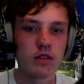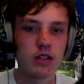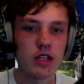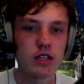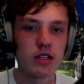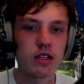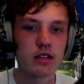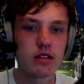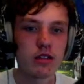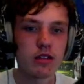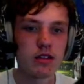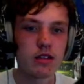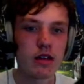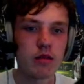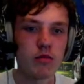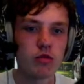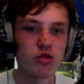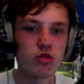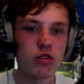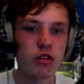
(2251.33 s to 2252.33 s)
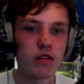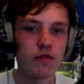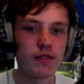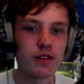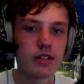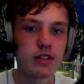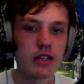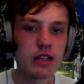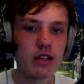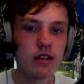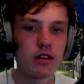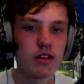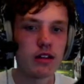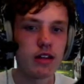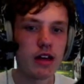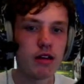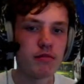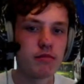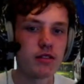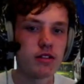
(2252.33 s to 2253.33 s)
This has the same driver's seat like
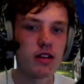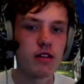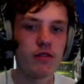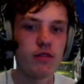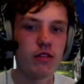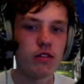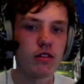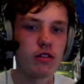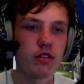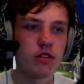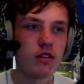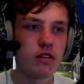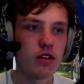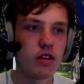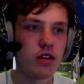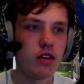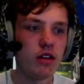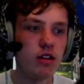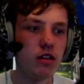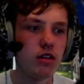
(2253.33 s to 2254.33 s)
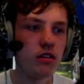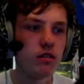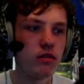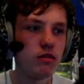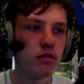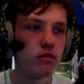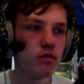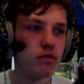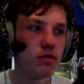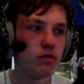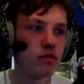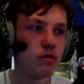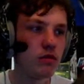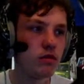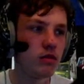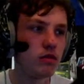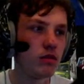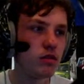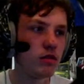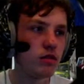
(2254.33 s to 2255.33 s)
the M7. Ah,
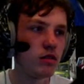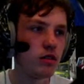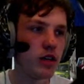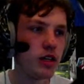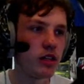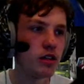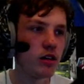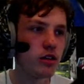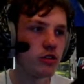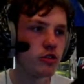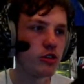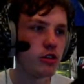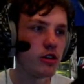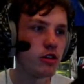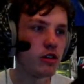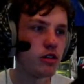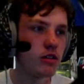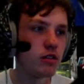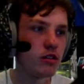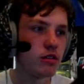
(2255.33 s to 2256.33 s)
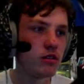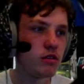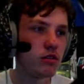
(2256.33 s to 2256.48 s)
it does, yeah.